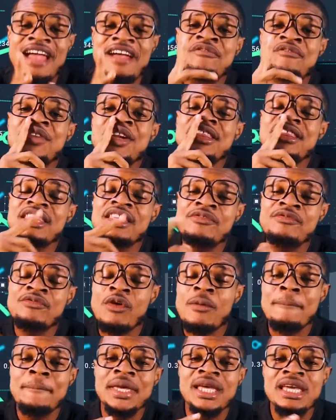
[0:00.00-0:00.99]
everything
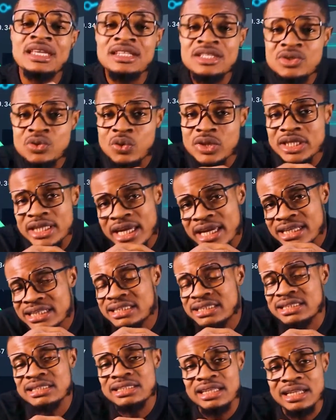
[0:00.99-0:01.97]
from beginning to the
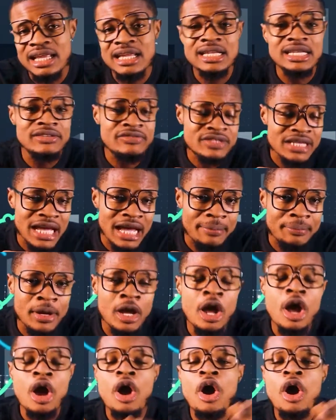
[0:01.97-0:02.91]
end is in the LearnLift app.